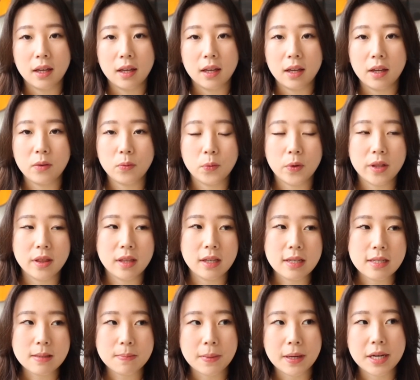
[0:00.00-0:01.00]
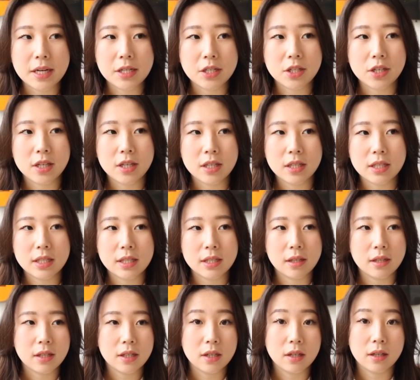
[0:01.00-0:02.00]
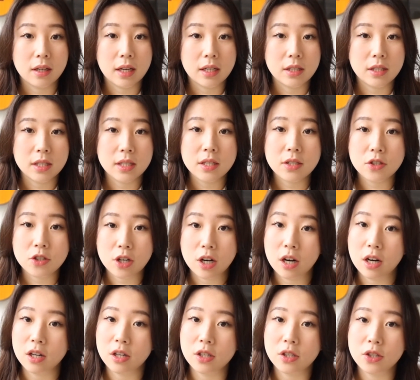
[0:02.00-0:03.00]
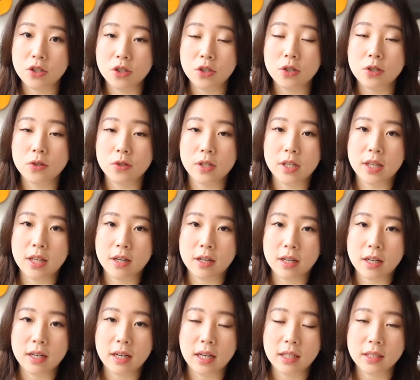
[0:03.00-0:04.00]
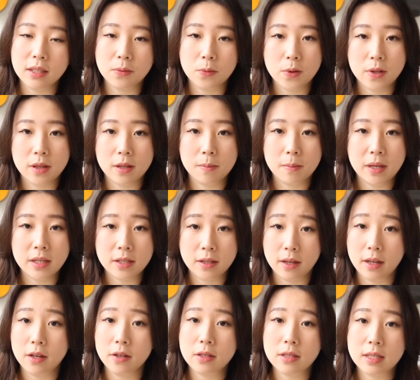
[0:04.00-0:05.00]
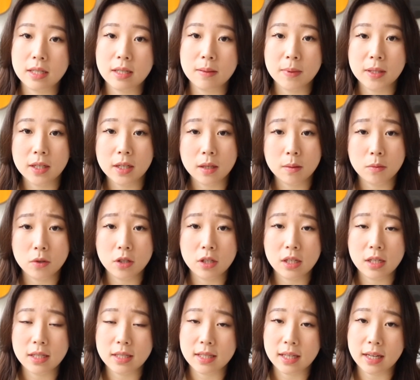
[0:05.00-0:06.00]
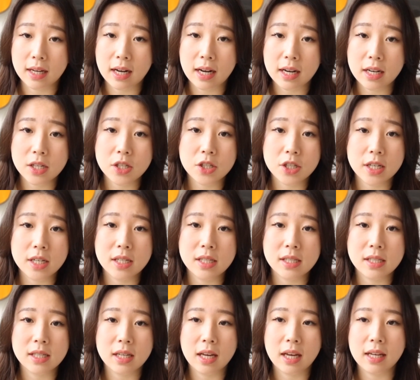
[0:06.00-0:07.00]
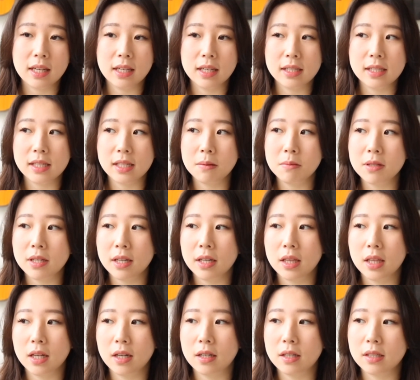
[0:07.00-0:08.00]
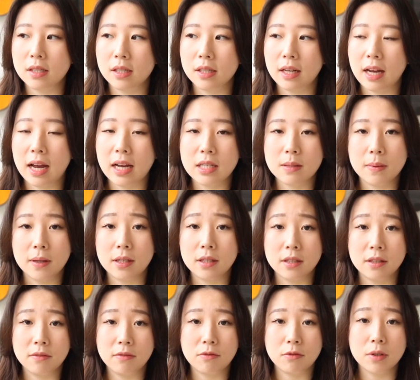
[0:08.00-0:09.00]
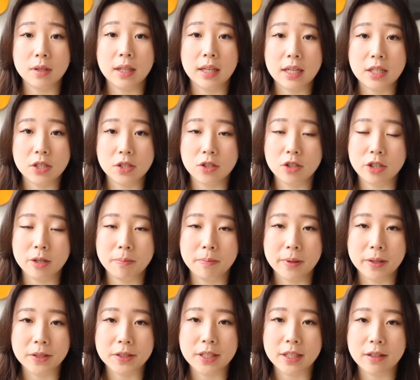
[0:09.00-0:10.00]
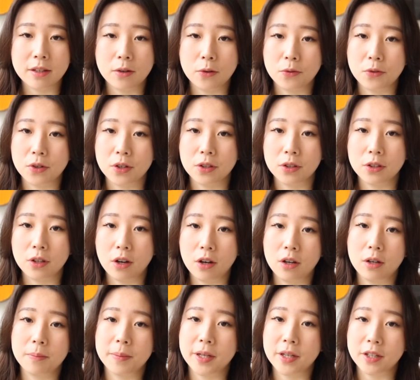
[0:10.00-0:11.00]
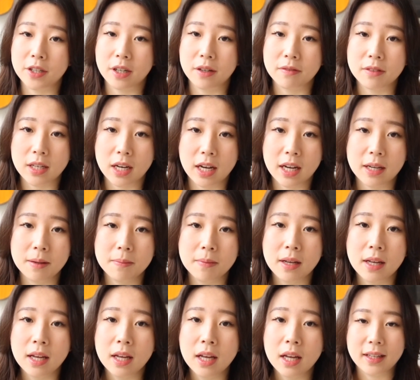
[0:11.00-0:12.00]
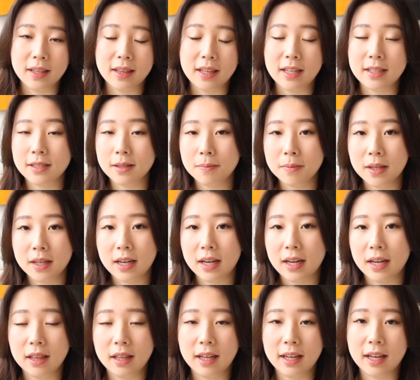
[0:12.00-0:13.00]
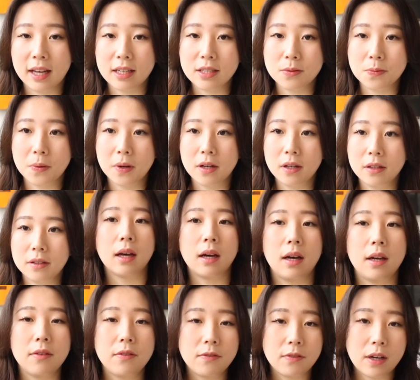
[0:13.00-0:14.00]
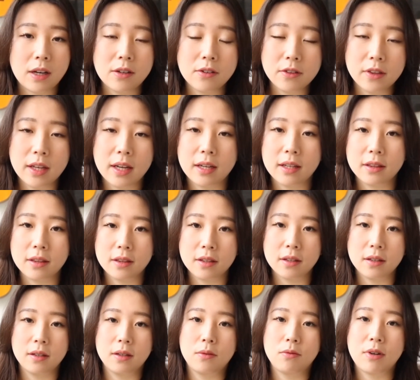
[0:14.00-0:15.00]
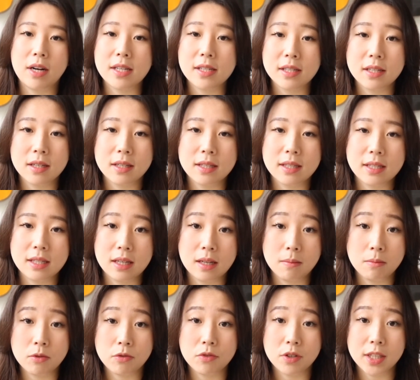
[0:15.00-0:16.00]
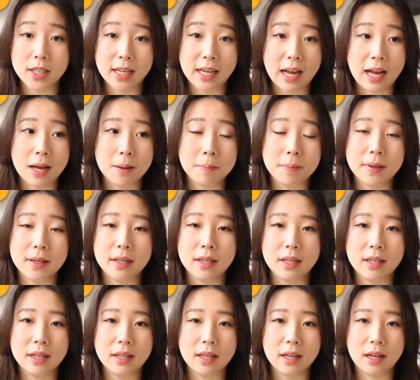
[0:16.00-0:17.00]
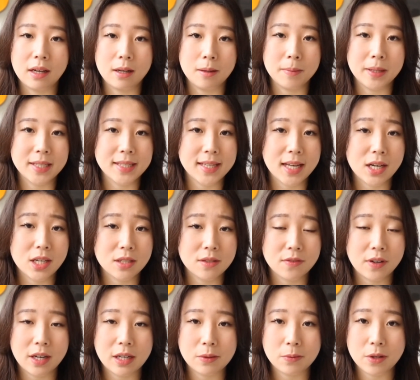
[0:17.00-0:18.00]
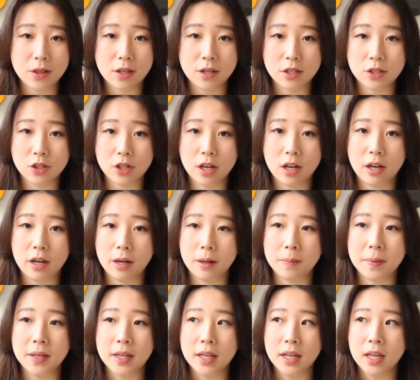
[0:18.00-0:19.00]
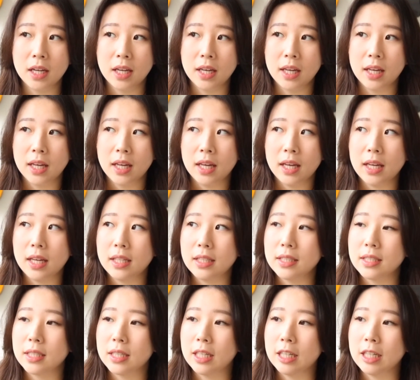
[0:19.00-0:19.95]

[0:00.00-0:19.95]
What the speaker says: And when these patients that get discharged, usually they're connected with the mental health team and community psychiatrist, and it seems like there's an aspect of relationship building over a long period of time, and that's something I like as well. I found that the residents seemed really happy and satisfied with their job, and